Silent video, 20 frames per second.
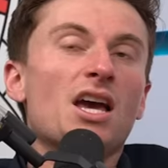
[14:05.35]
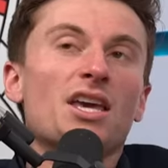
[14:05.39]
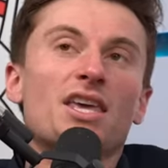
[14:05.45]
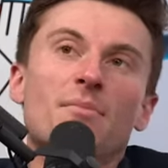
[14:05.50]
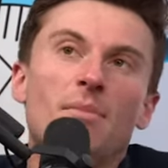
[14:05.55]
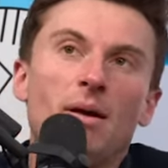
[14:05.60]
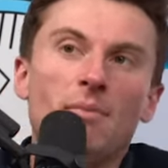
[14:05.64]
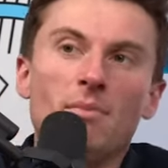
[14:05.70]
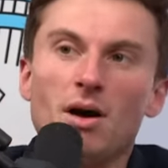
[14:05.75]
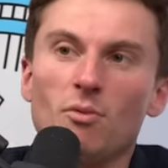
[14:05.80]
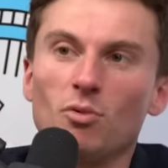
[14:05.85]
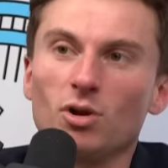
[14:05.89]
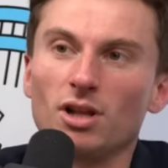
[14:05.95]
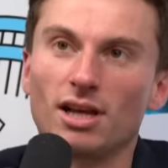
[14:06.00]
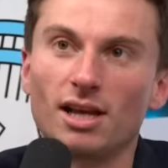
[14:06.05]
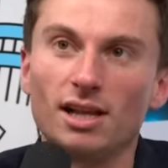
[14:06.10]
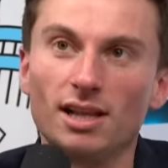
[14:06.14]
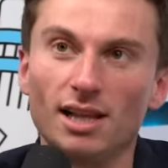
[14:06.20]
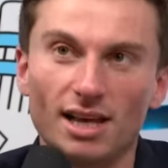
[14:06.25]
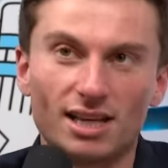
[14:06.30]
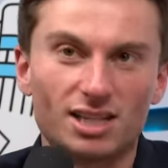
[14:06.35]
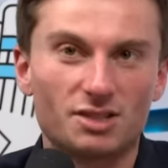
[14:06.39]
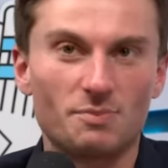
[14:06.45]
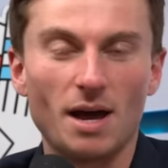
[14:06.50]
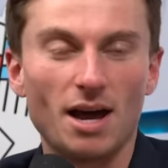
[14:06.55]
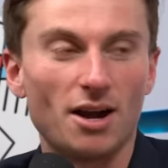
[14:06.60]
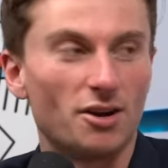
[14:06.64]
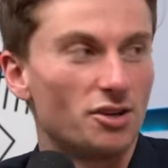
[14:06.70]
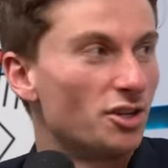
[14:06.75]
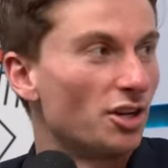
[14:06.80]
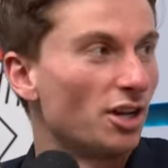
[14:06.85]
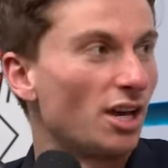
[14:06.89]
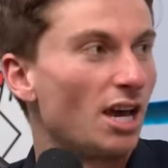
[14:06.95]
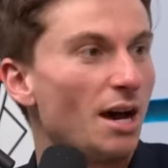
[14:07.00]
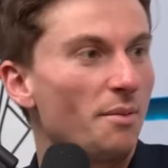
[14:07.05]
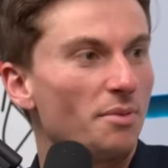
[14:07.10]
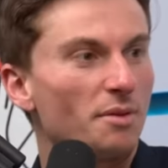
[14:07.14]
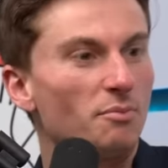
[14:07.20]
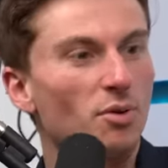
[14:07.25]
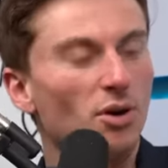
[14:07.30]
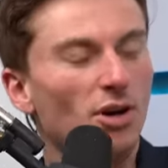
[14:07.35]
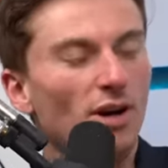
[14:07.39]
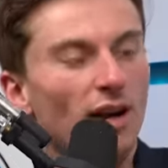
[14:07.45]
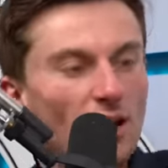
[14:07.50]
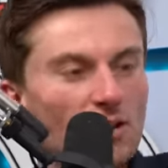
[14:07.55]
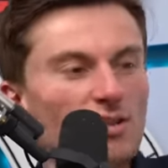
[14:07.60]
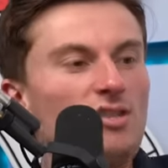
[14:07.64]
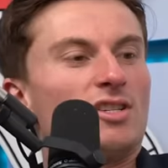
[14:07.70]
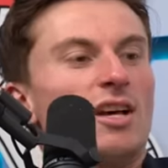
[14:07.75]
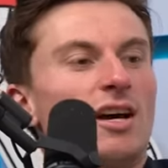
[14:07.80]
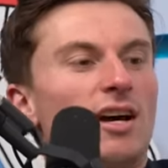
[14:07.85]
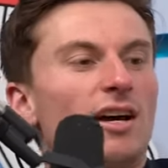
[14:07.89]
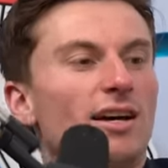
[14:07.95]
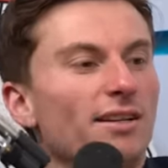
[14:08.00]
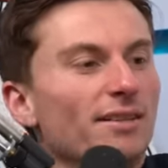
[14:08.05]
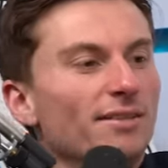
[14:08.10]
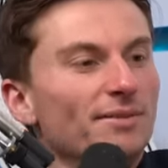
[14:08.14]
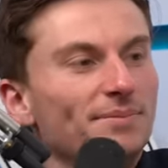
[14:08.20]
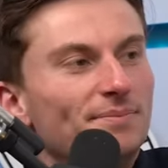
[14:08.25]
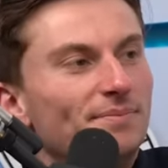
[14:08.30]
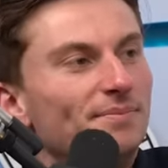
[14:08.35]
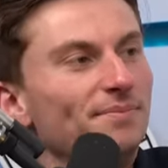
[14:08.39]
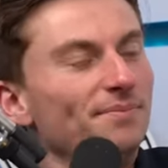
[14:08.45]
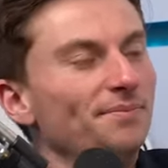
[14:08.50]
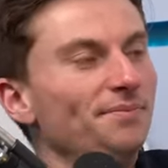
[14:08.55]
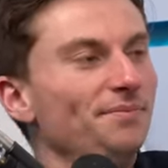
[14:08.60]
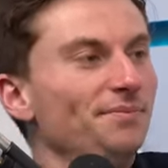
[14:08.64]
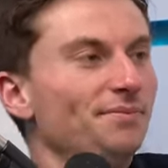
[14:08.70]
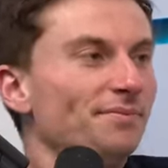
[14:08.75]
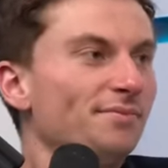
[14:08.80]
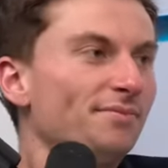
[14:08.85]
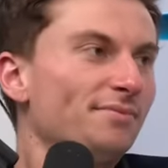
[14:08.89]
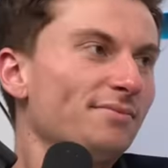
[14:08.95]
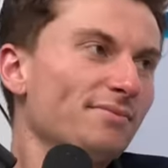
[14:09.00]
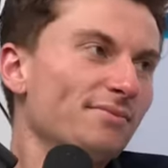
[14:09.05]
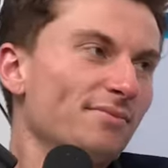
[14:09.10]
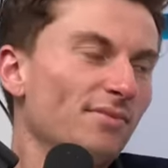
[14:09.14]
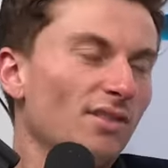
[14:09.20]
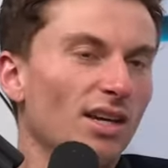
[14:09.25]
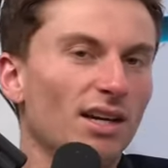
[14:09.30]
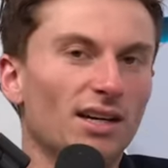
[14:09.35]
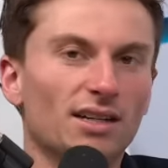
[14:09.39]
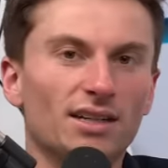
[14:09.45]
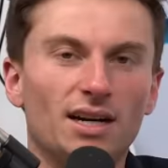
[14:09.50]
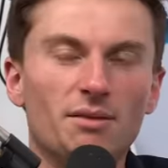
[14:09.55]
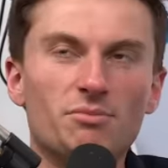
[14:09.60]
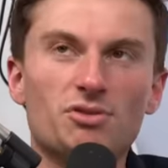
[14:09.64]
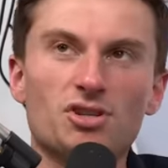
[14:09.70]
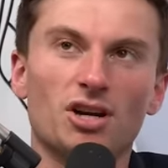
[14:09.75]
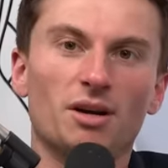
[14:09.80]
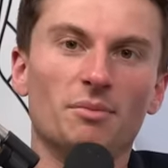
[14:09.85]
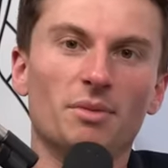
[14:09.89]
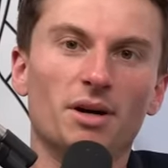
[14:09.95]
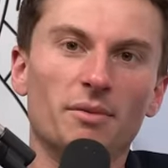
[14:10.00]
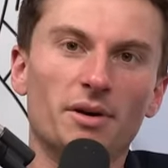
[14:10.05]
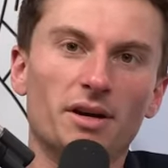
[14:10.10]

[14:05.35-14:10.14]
Yeah, my mom will collect spiders in a cup and put it outside. My mom does the same thing. Yeah, I'm sorry, mom.